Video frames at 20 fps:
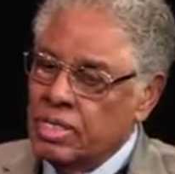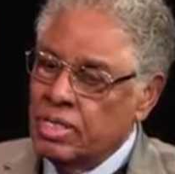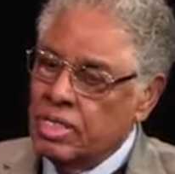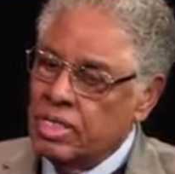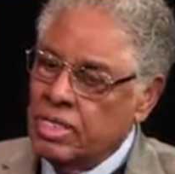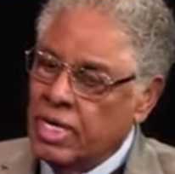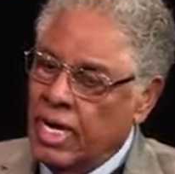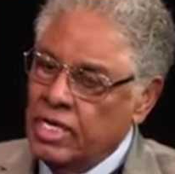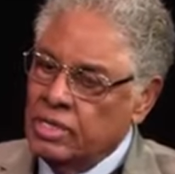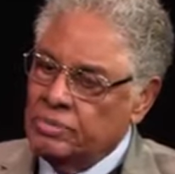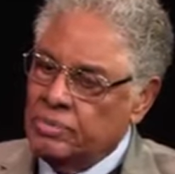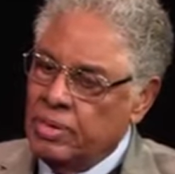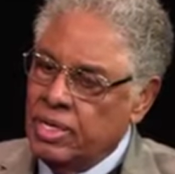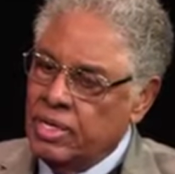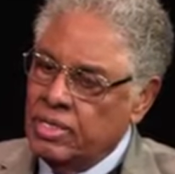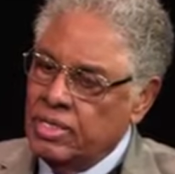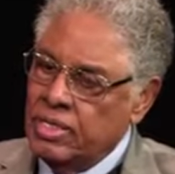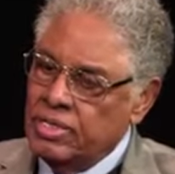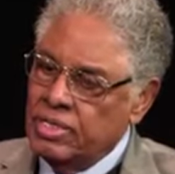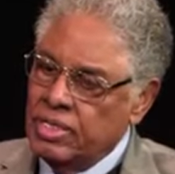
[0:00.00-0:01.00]
to the
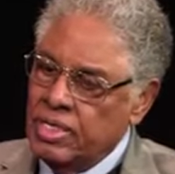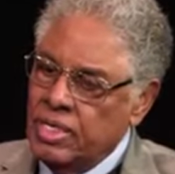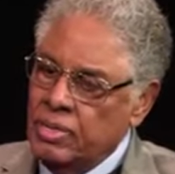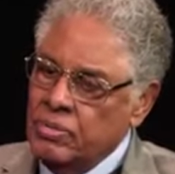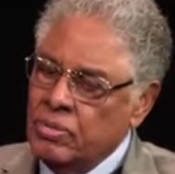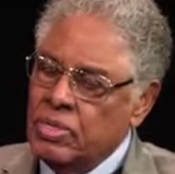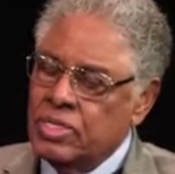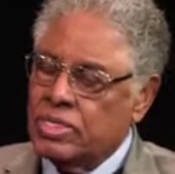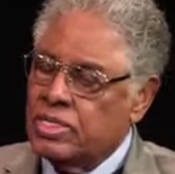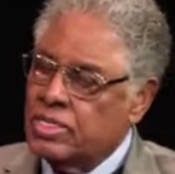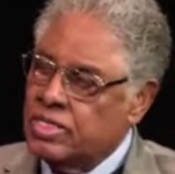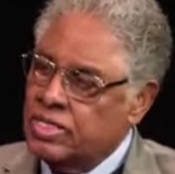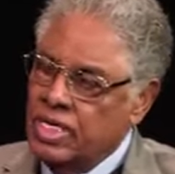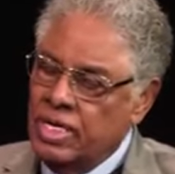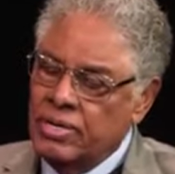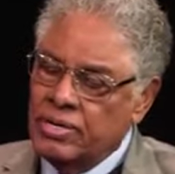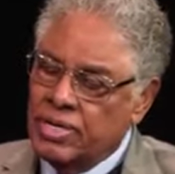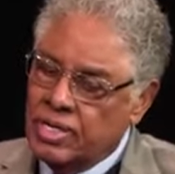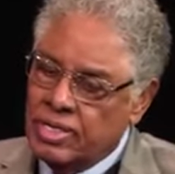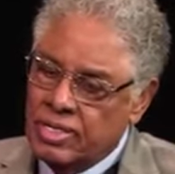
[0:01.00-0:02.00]
taxpayers, which is
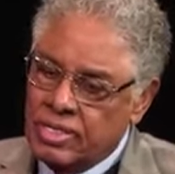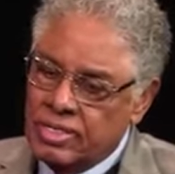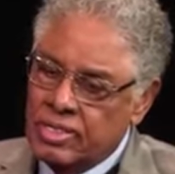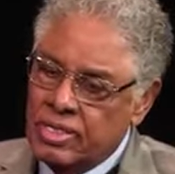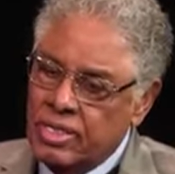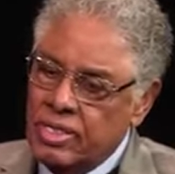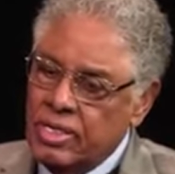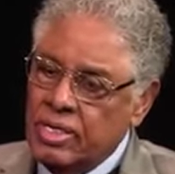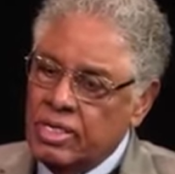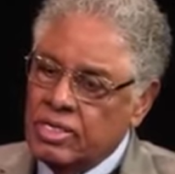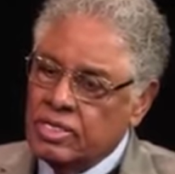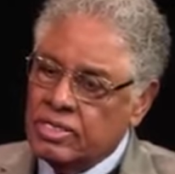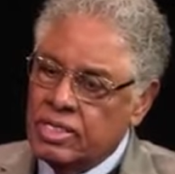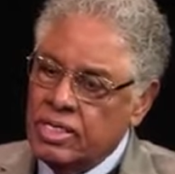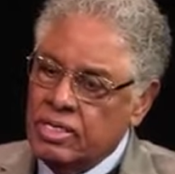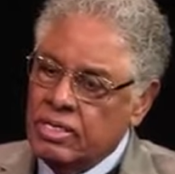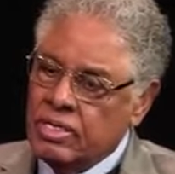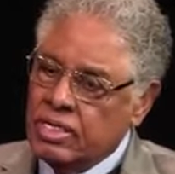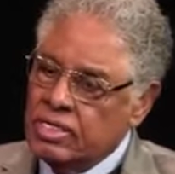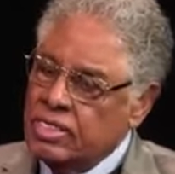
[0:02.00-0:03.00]
serious,
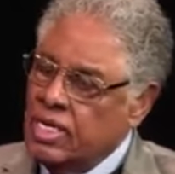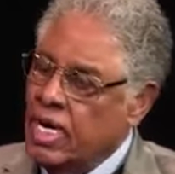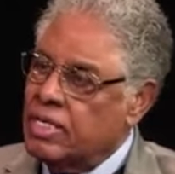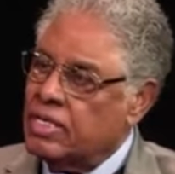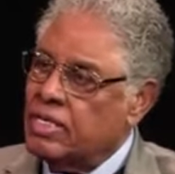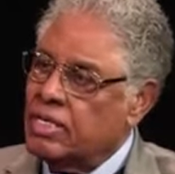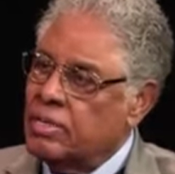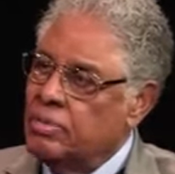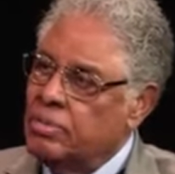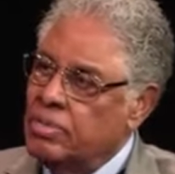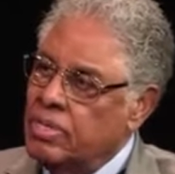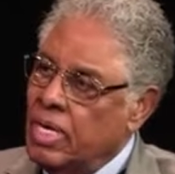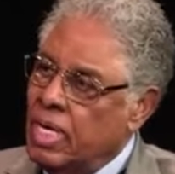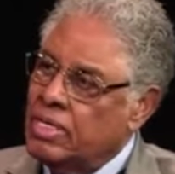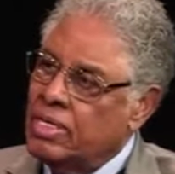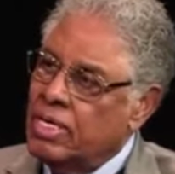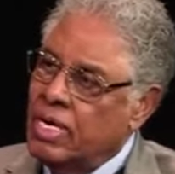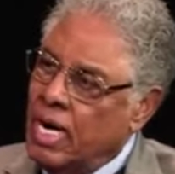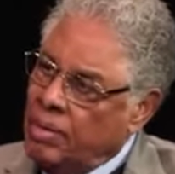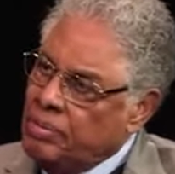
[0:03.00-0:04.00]
still is
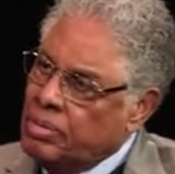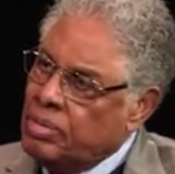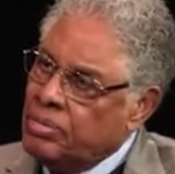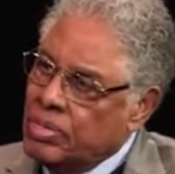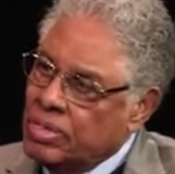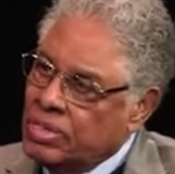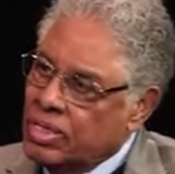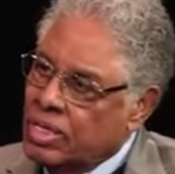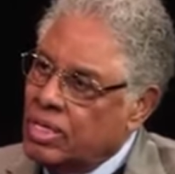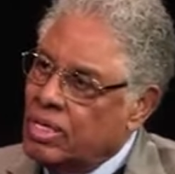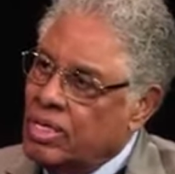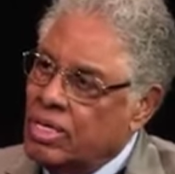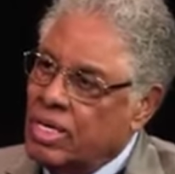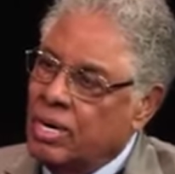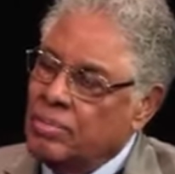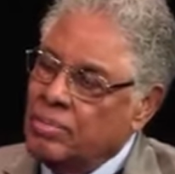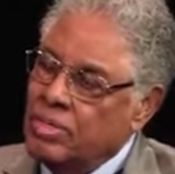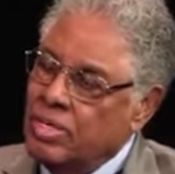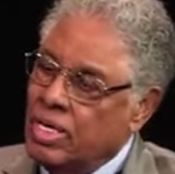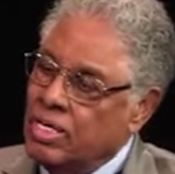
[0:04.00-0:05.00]
not comparable to the
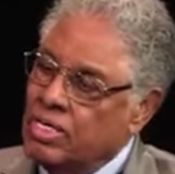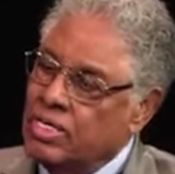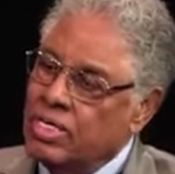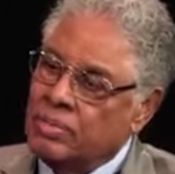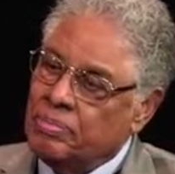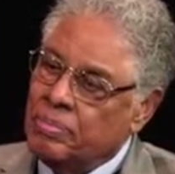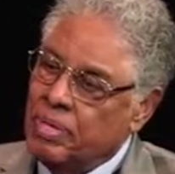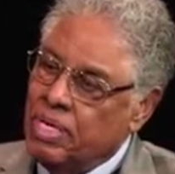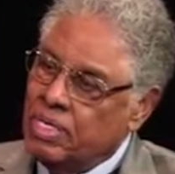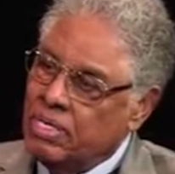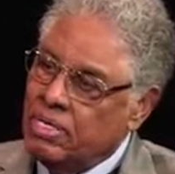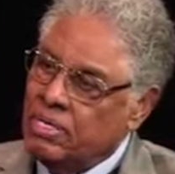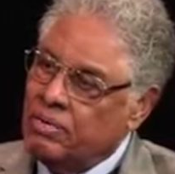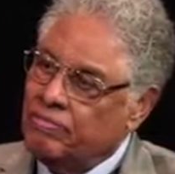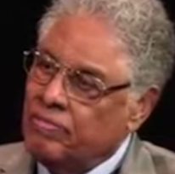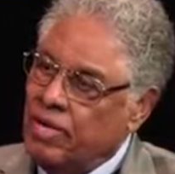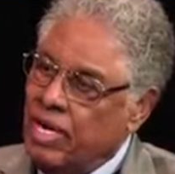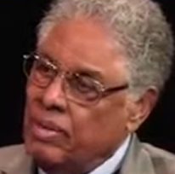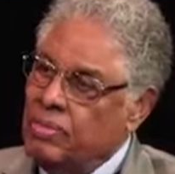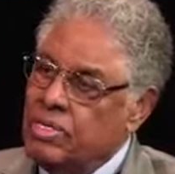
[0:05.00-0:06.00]
harm done to the
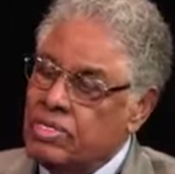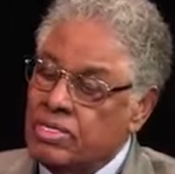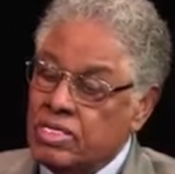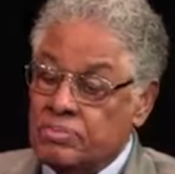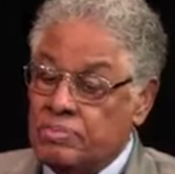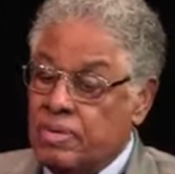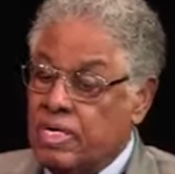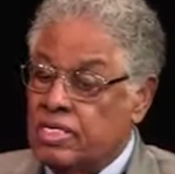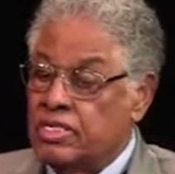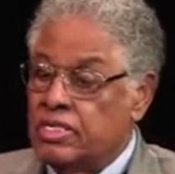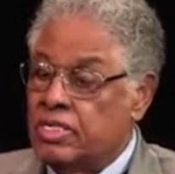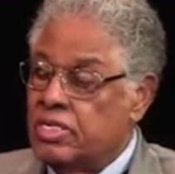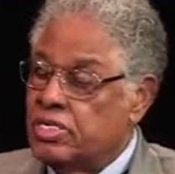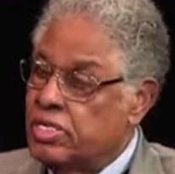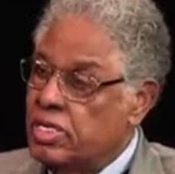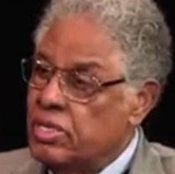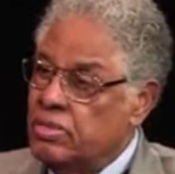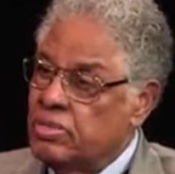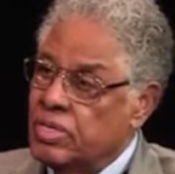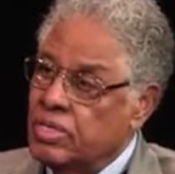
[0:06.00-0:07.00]
families, especially the
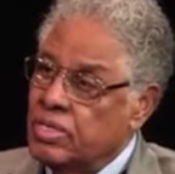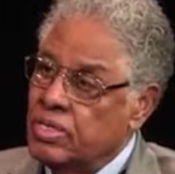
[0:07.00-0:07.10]
children.